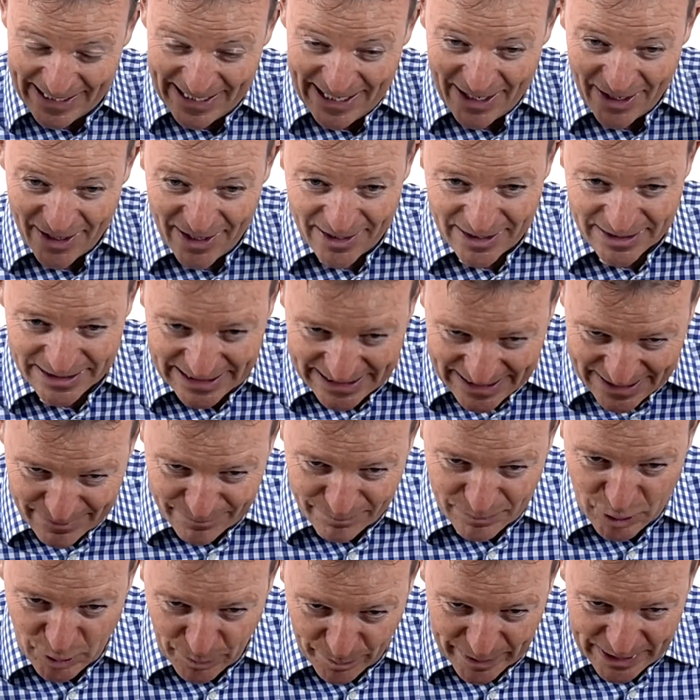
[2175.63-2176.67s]
ask them
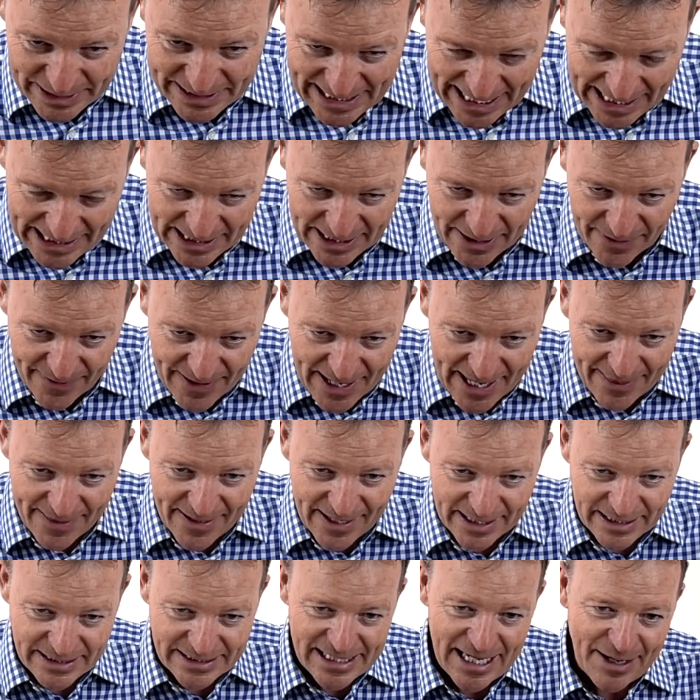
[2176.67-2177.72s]
to pretend that they're the
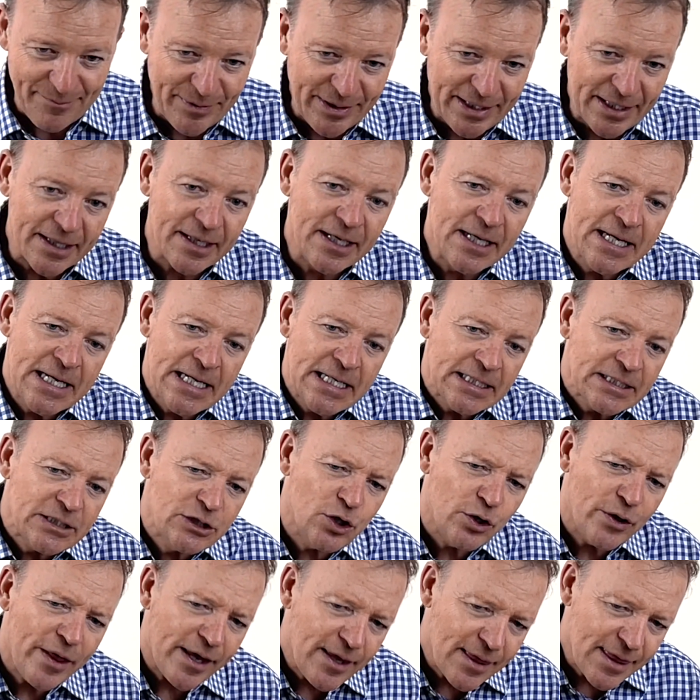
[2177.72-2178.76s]
examiner, do
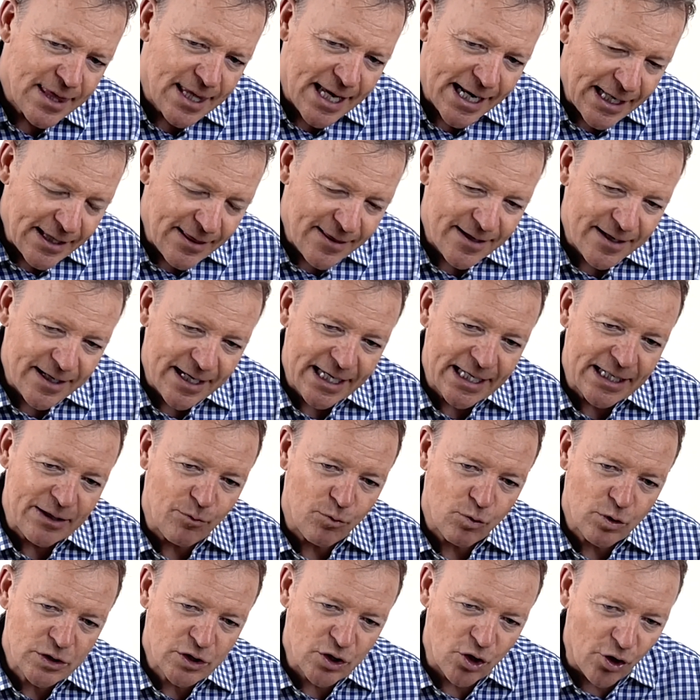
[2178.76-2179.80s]
they think that it
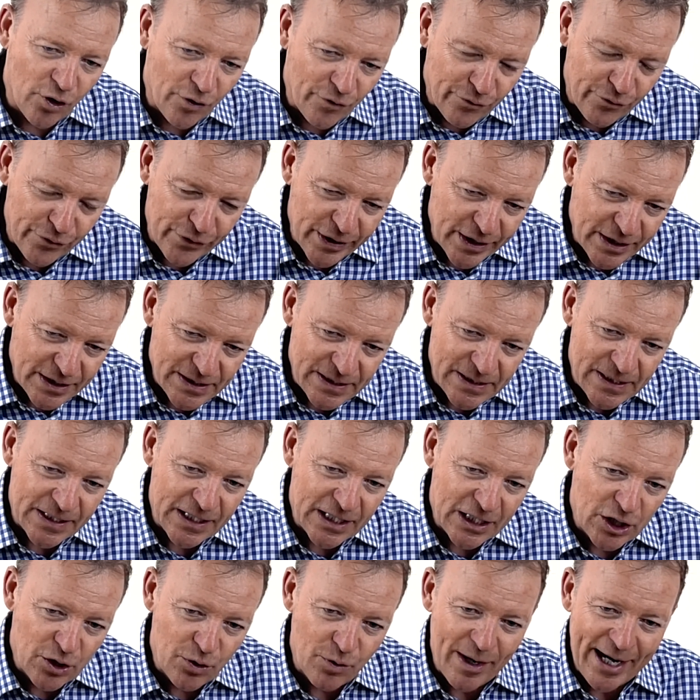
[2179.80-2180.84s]
was obvious that
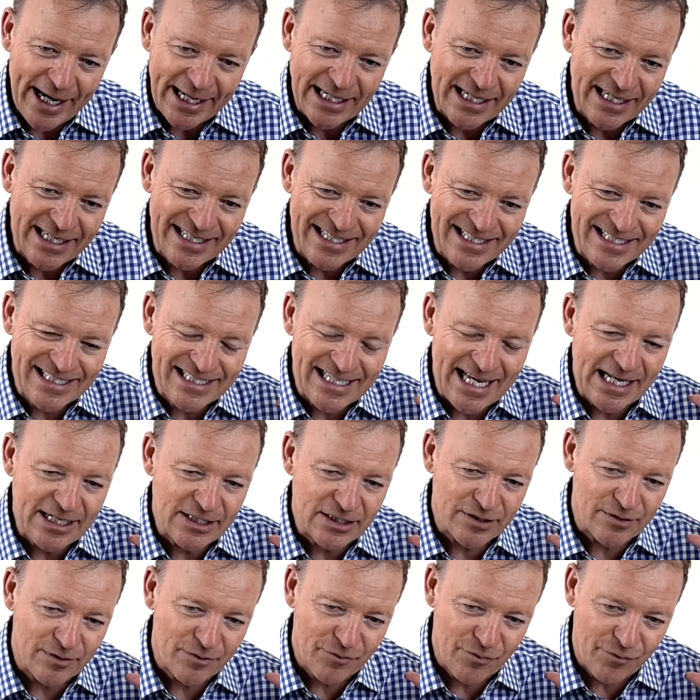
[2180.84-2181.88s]
you had
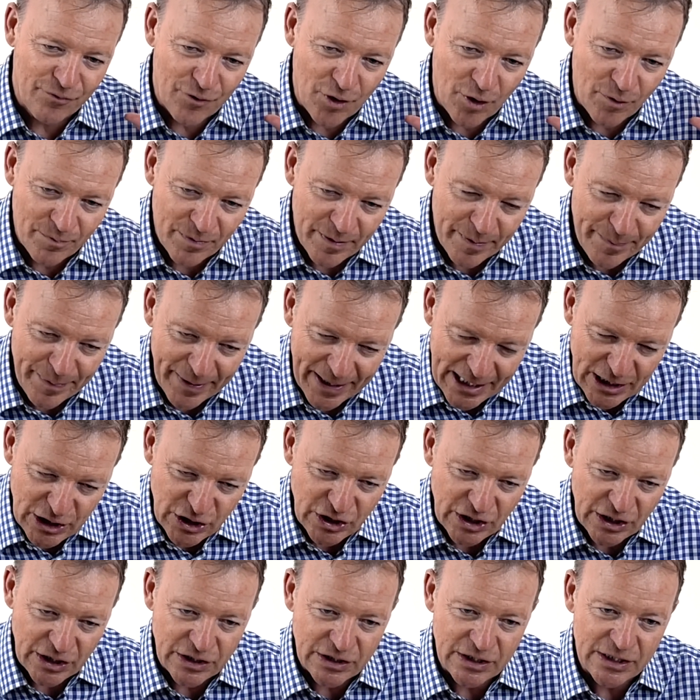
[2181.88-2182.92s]
consent from the
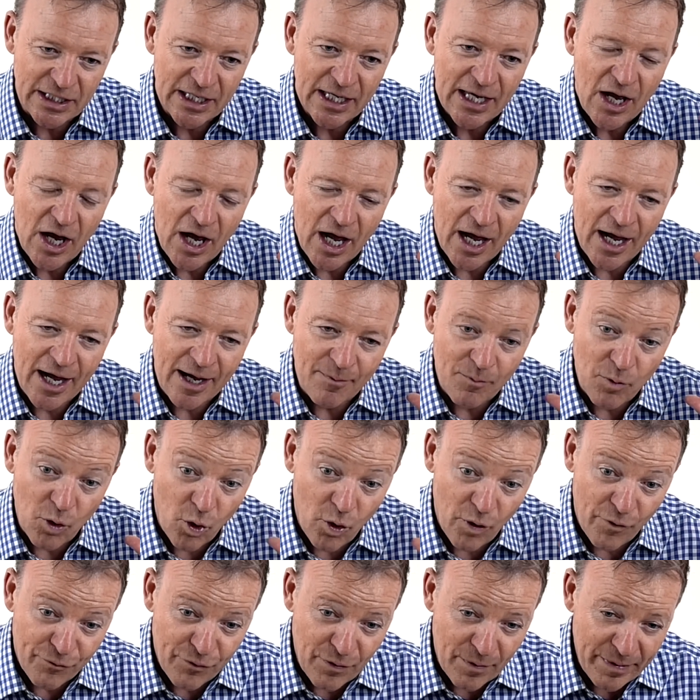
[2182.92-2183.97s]
patient
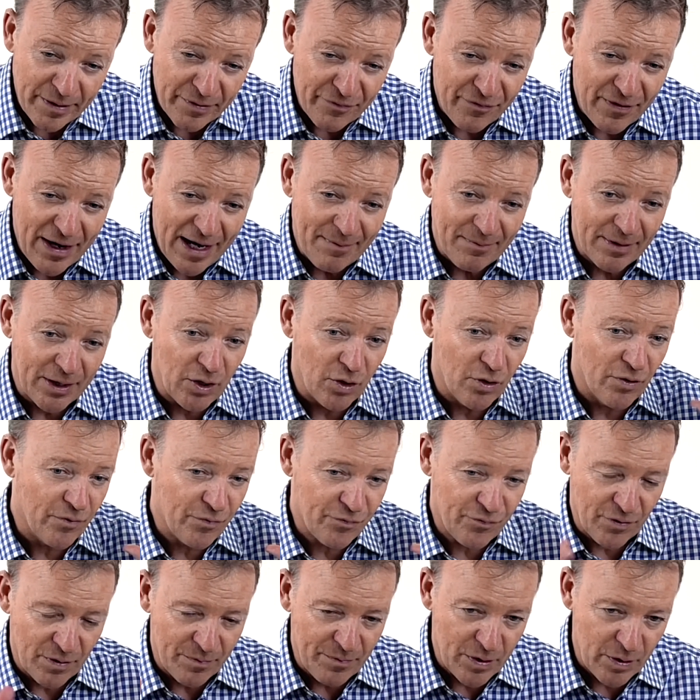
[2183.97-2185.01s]
or from the family or
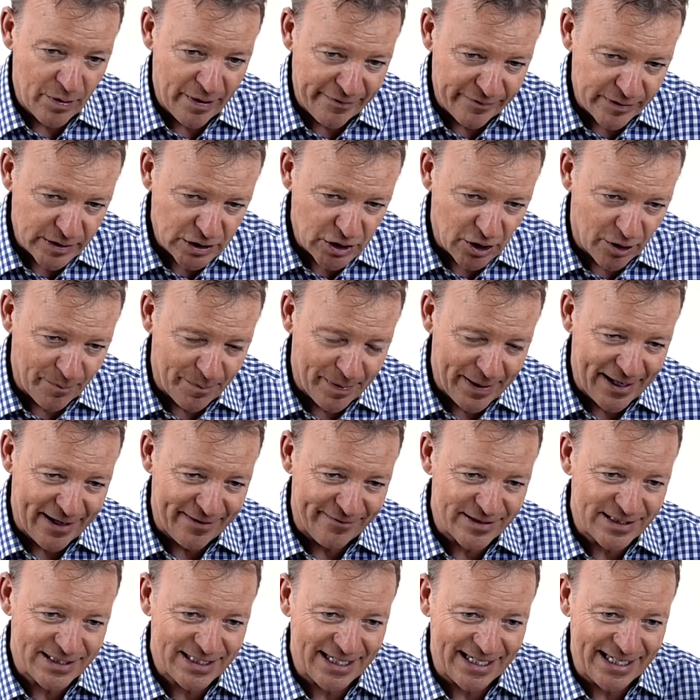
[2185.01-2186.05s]
from whoever's got power of
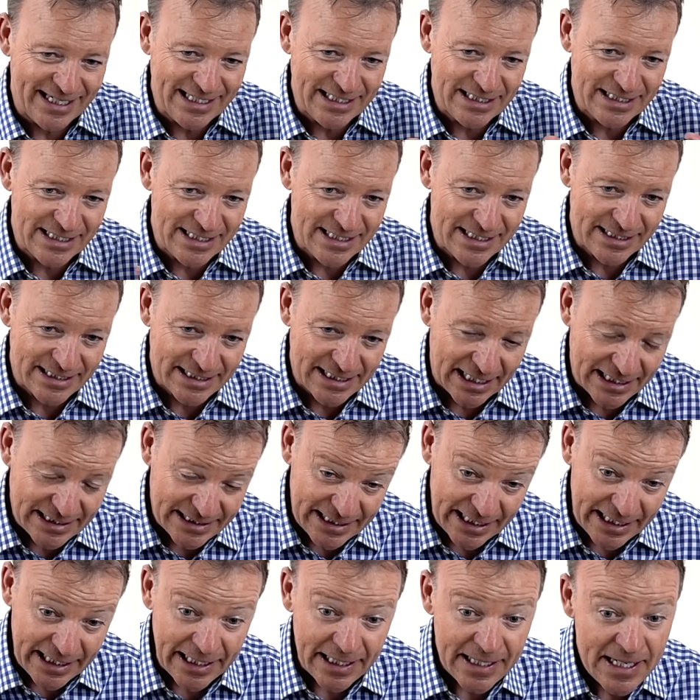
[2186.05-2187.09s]
attorney to discuss
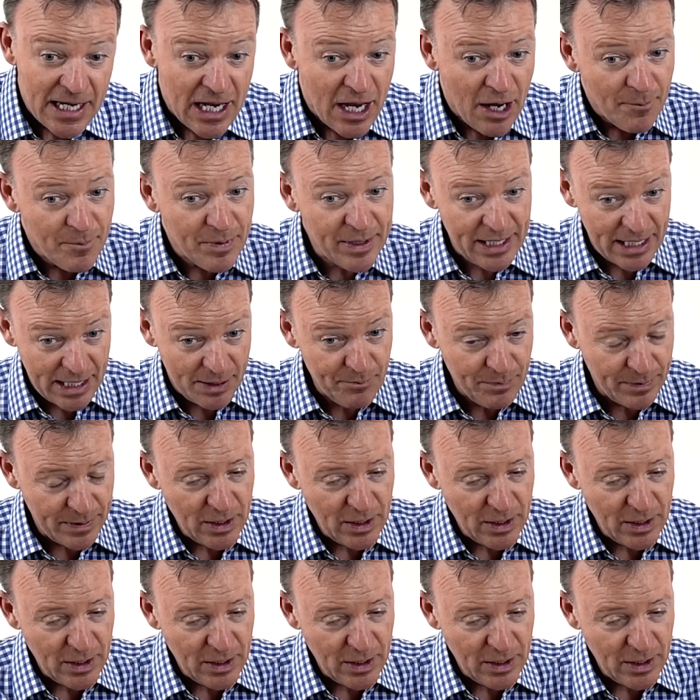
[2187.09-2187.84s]
it? But